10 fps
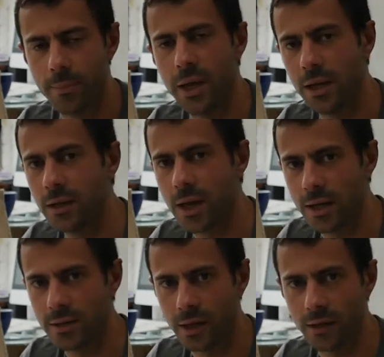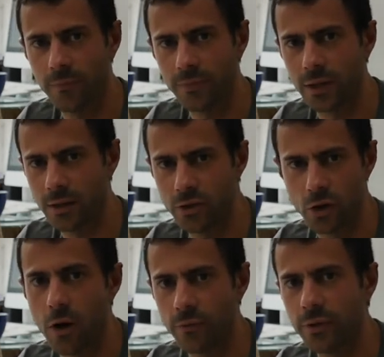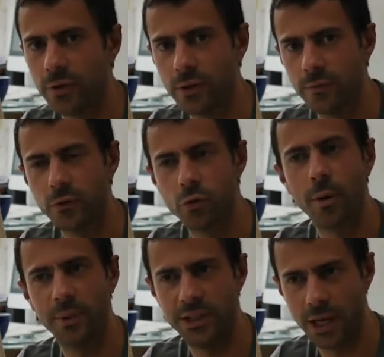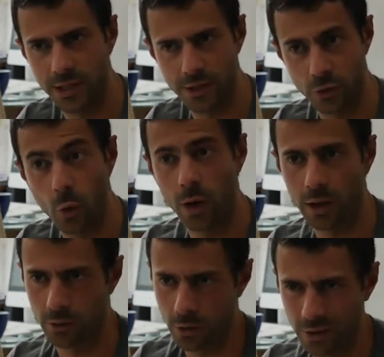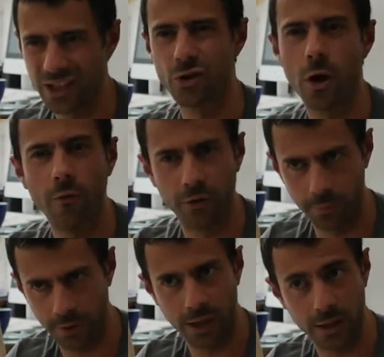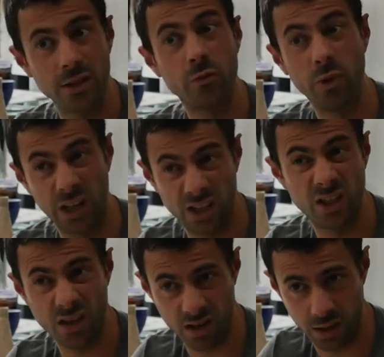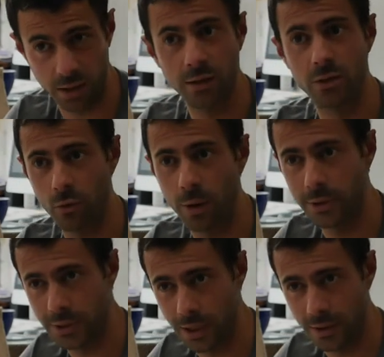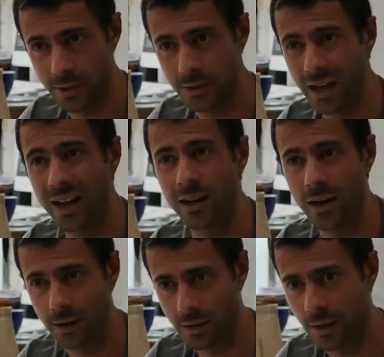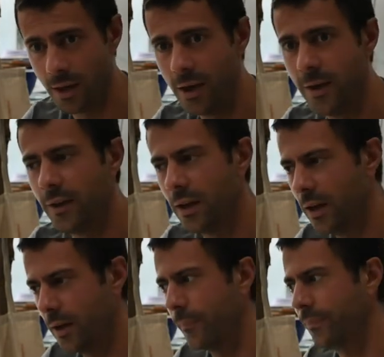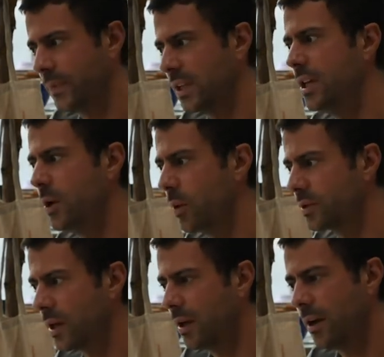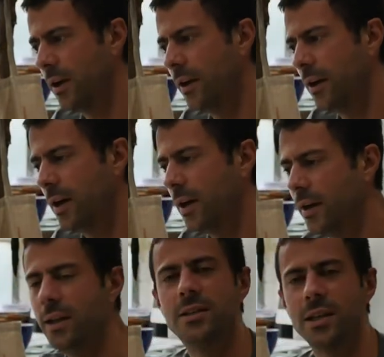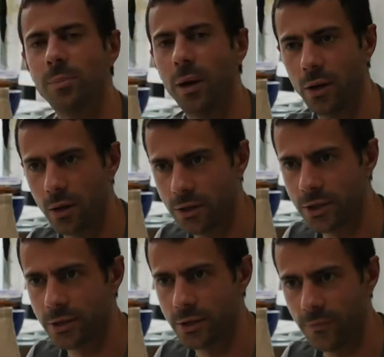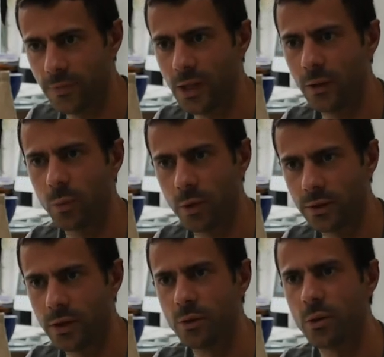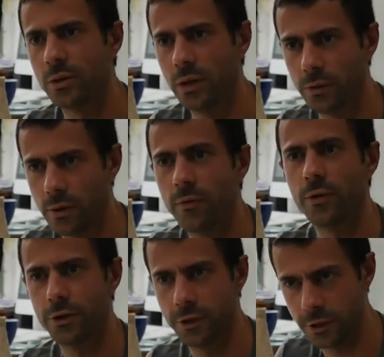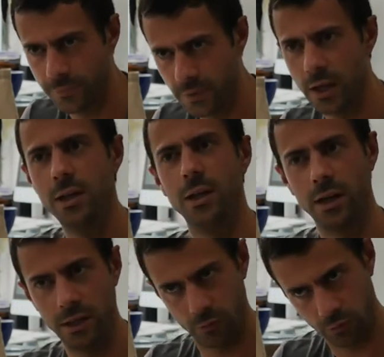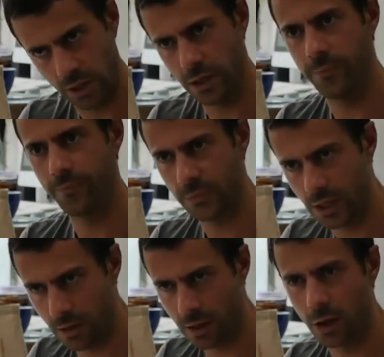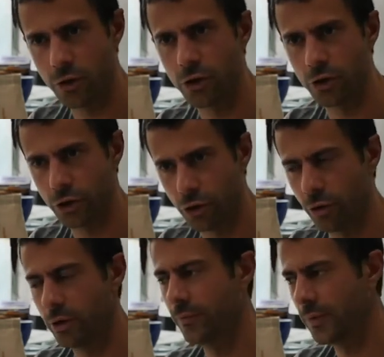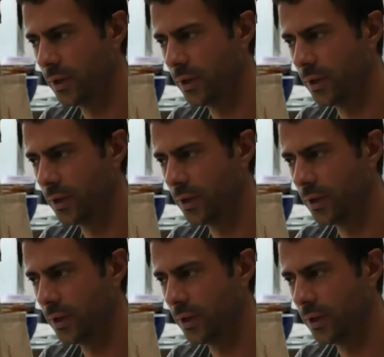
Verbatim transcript: the main guys that, that discovered swarm intelligence, or like not discovered, but like really studied swarm intelligence at length. Um, he was a, a, insect biologist that worked in Cornell University, and he really kind of like understood